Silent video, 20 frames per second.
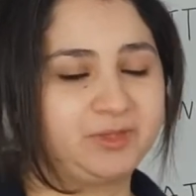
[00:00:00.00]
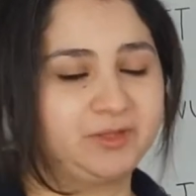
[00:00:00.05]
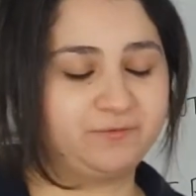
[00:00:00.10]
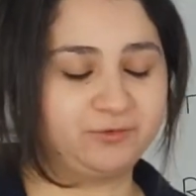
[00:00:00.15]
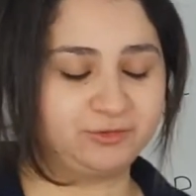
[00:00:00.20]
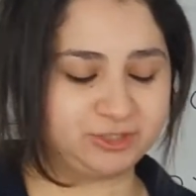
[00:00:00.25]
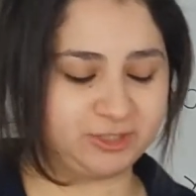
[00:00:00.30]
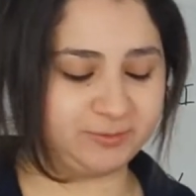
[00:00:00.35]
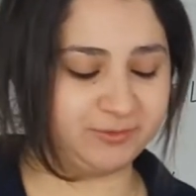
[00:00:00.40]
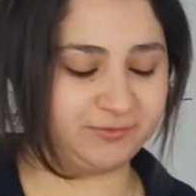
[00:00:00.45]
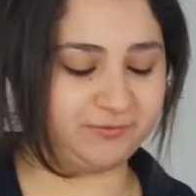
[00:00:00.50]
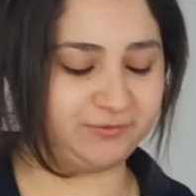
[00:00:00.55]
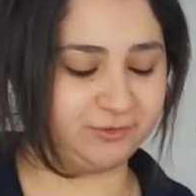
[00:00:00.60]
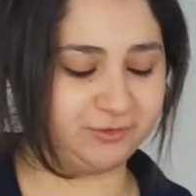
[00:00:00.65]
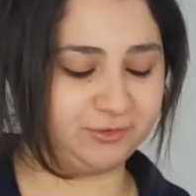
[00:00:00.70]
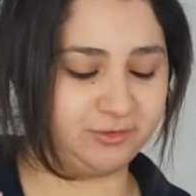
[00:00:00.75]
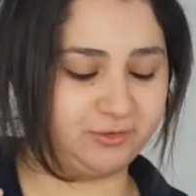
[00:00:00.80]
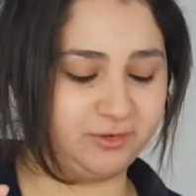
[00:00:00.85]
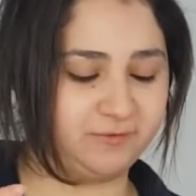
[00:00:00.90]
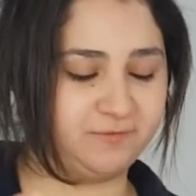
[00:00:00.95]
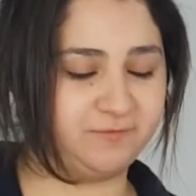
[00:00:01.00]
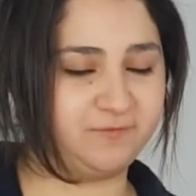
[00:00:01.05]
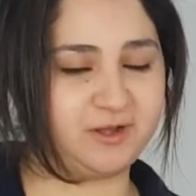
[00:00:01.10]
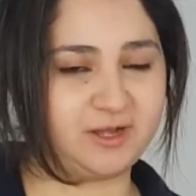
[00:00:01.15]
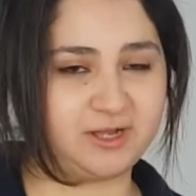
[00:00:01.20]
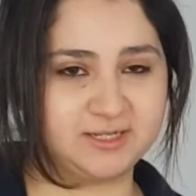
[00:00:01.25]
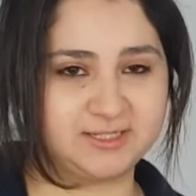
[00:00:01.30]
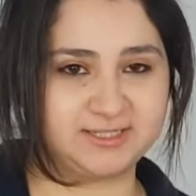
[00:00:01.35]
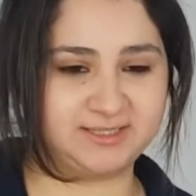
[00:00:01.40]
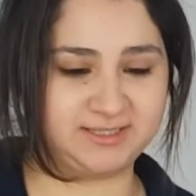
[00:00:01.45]
For example, if you're
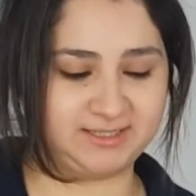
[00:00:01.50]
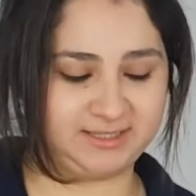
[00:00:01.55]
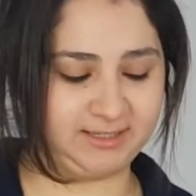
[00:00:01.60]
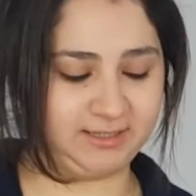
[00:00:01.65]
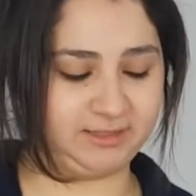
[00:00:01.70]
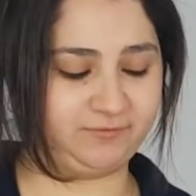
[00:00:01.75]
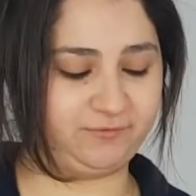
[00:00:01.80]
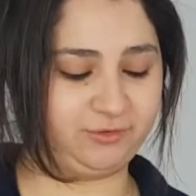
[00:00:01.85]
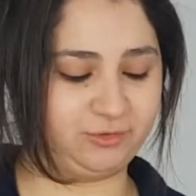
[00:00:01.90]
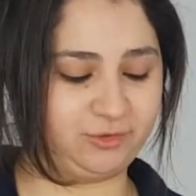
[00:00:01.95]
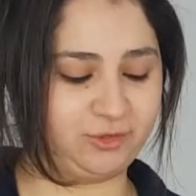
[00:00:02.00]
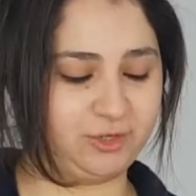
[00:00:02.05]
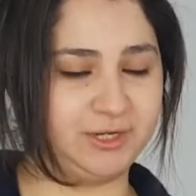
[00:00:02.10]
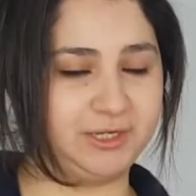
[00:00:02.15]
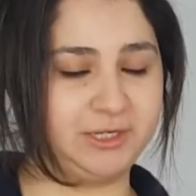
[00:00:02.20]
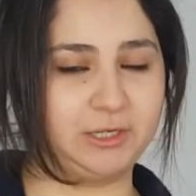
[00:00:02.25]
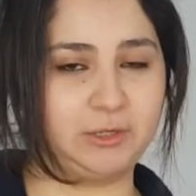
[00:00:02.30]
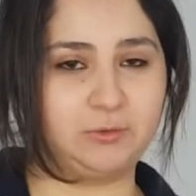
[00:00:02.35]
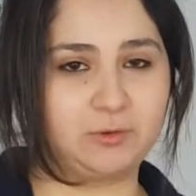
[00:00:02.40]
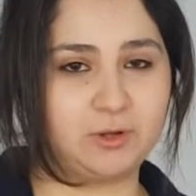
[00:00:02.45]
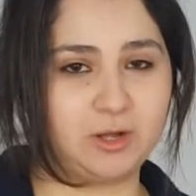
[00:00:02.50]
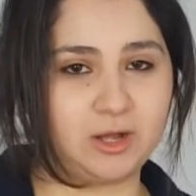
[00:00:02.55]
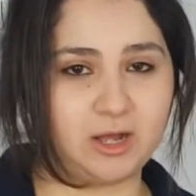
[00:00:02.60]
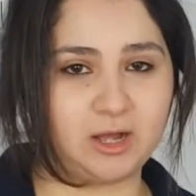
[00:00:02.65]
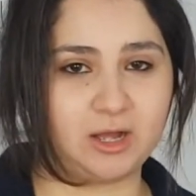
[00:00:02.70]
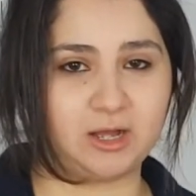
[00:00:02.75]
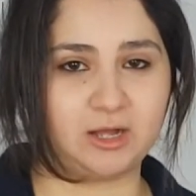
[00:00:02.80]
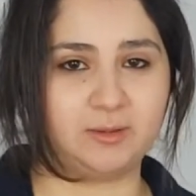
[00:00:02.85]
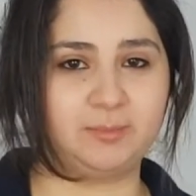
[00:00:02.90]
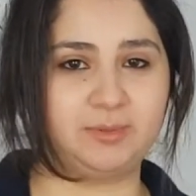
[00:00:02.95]
fasting, if you're going low
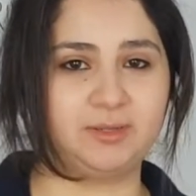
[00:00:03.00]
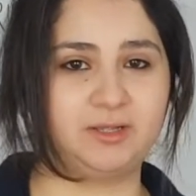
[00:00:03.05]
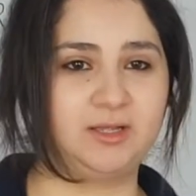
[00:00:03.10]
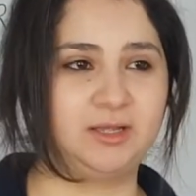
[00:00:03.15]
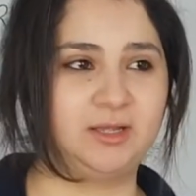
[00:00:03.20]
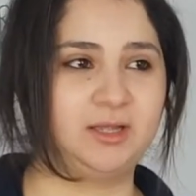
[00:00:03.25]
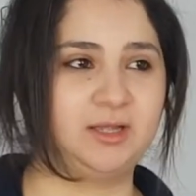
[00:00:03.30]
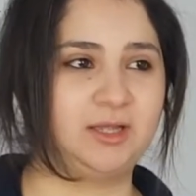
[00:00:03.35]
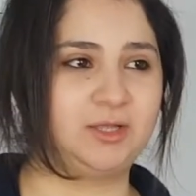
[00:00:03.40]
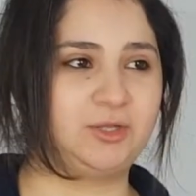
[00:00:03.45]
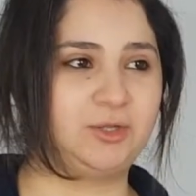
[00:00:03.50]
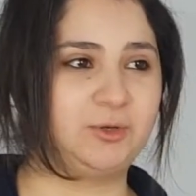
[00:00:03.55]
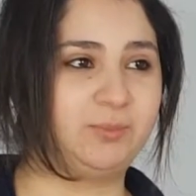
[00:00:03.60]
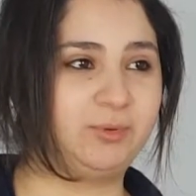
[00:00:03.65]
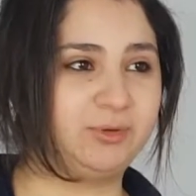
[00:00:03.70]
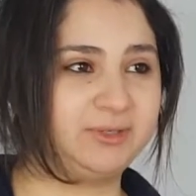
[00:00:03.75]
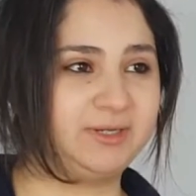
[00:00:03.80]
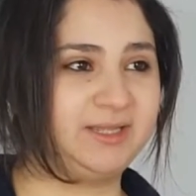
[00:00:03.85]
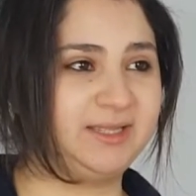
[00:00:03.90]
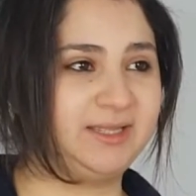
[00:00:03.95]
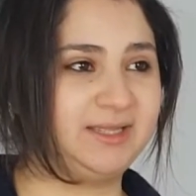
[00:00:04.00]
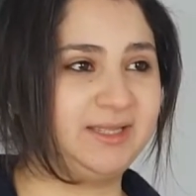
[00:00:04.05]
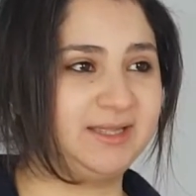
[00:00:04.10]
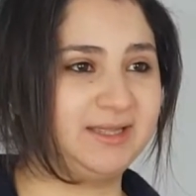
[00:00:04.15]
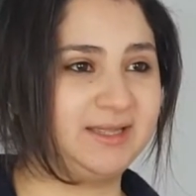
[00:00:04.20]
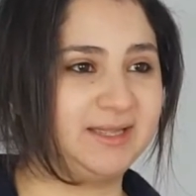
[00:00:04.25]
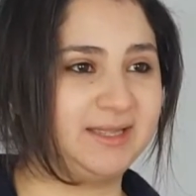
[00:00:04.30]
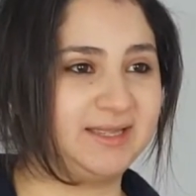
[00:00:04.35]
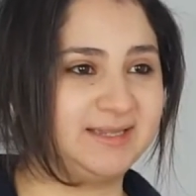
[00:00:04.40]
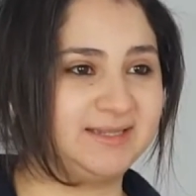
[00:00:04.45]
carb, your
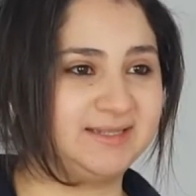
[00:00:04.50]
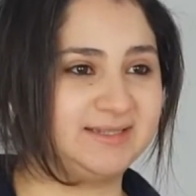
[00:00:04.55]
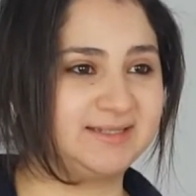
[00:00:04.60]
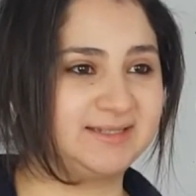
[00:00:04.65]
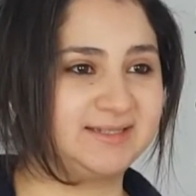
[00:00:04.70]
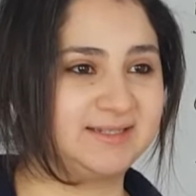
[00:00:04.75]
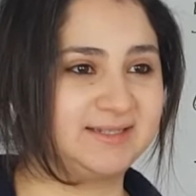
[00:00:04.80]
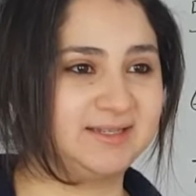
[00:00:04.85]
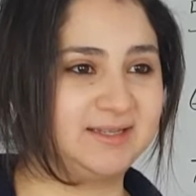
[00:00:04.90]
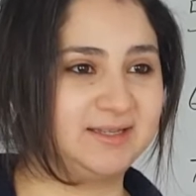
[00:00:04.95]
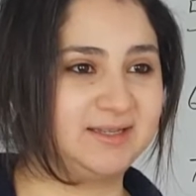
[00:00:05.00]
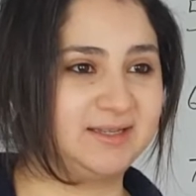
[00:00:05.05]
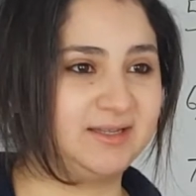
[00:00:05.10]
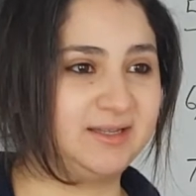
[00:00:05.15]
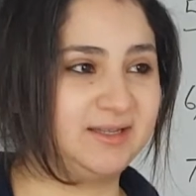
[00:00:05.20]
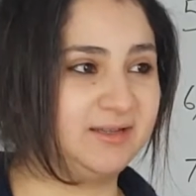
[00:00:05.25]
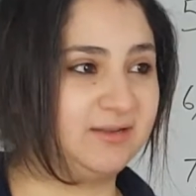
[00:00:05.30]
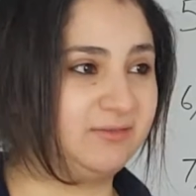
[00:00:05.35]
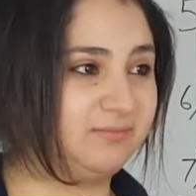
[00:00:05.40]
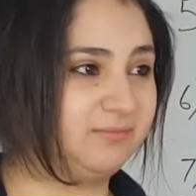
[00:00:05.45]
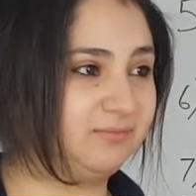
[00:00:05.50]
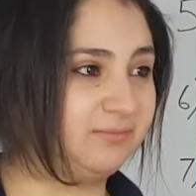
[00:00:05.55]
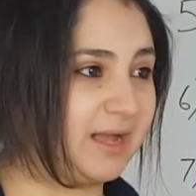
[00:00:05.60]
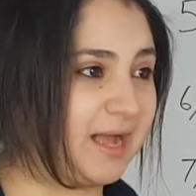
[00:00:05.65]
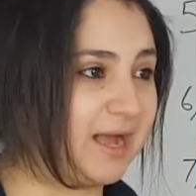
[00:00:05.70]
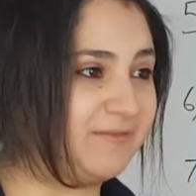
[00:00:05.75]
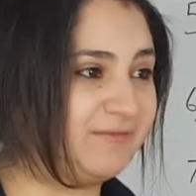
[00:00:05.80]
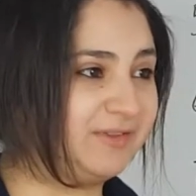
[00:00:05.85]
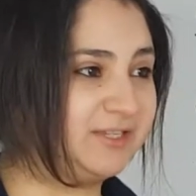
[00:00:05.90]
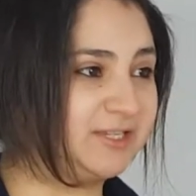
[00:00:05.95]
body is
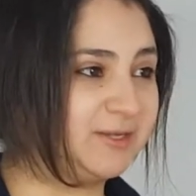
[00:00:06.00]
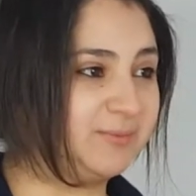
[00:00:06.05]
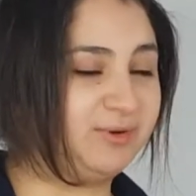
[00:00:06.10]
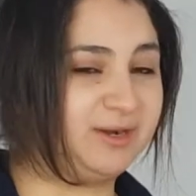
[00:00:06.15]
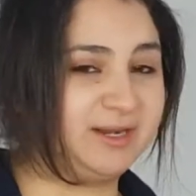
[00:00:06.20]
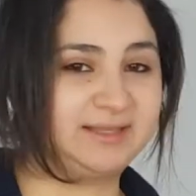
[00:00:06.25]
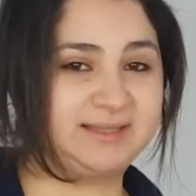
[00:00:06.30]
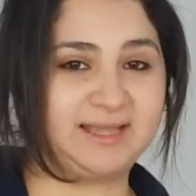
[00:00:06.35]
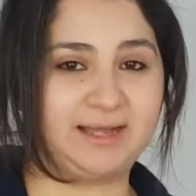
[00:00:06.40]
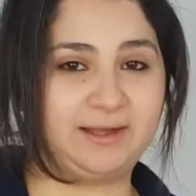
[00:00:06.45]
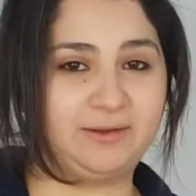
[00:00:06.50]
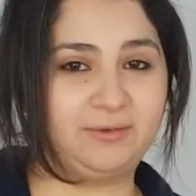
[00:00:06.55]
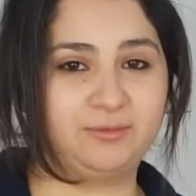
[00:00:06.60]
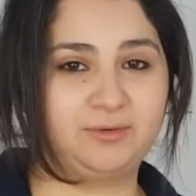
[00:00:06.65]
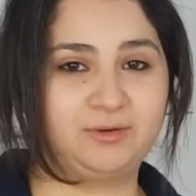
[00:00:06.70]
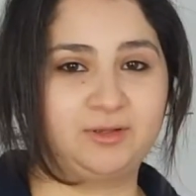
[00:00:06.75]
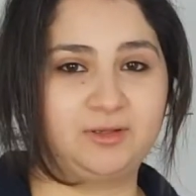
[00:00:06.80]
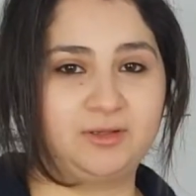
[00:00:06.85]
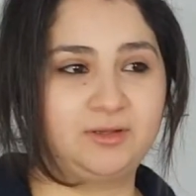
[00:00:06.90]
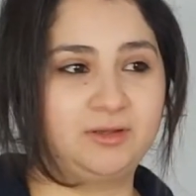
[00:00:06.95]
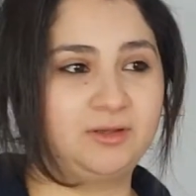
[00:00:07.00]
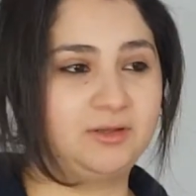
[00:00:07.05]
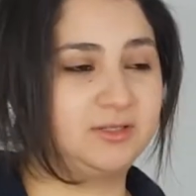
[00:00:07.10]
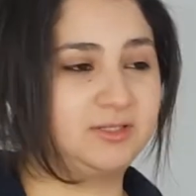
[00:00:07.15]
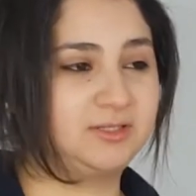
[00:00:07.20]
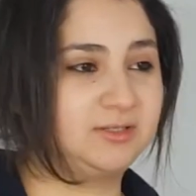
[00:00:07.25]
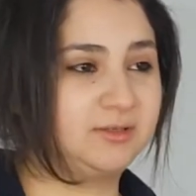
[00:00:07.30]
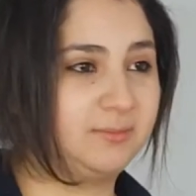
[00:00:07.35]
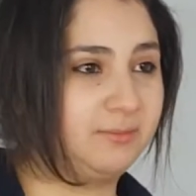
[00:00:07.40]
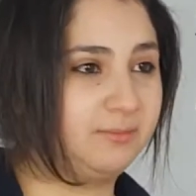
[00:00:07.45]
having to break down
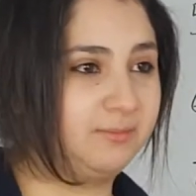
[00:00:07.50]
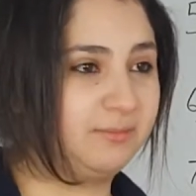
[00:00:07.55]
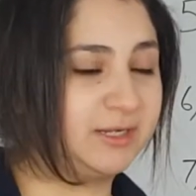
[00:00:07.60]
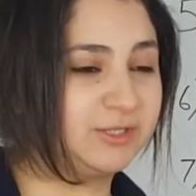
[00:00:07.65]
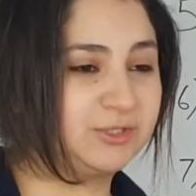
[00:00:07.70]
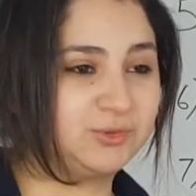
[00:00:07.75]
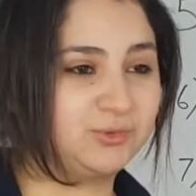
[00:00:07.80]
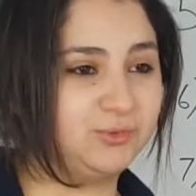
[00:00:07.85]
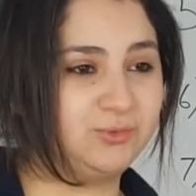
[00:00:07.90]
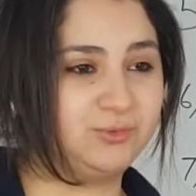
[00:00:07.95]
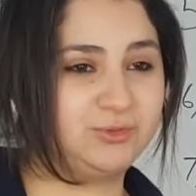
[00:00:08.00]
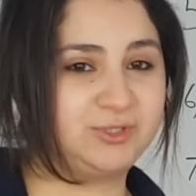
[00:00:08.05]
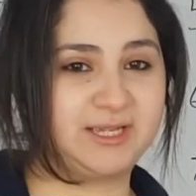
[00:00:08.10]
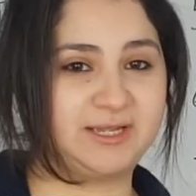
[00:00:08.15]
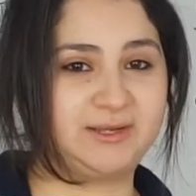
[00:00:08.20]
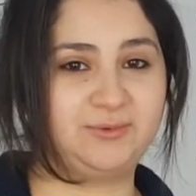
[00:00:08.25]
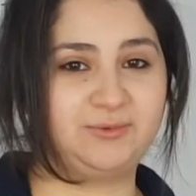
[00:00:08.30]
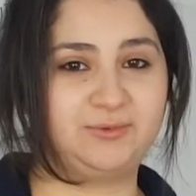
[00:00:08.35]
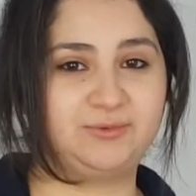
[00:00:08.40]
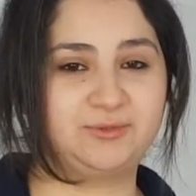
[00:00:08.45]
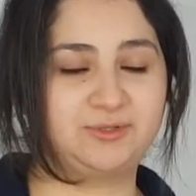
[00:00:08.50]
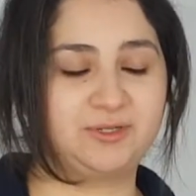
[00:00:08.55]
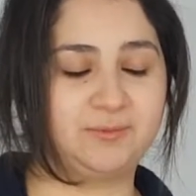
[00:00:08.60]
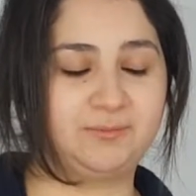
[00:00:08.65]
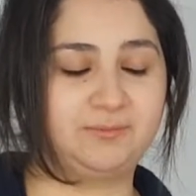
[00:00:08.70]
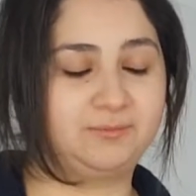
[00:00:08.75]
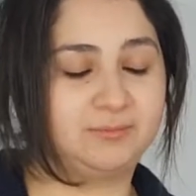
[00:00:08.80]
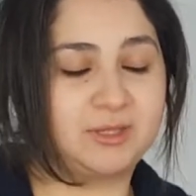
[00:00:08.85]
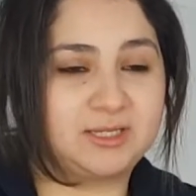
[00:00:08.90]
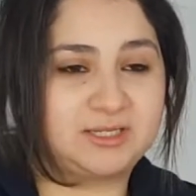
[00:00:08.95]
muscle cells,
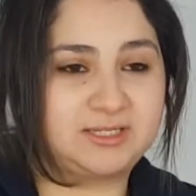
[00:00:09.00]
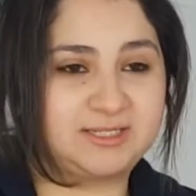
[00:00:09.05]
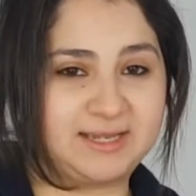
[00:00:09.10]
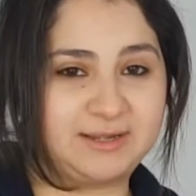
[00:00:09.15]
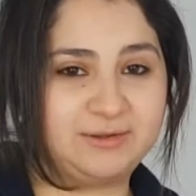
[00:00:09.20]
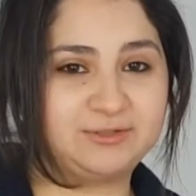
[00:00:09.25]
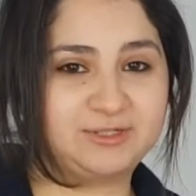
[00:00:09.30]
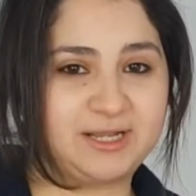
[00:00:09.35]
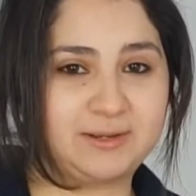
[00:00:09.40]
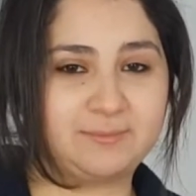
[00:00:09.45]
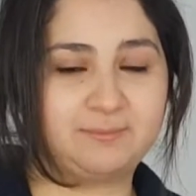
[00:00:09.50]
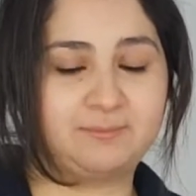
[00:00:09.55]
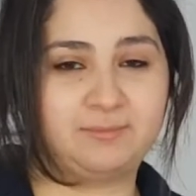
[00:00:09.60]
cells like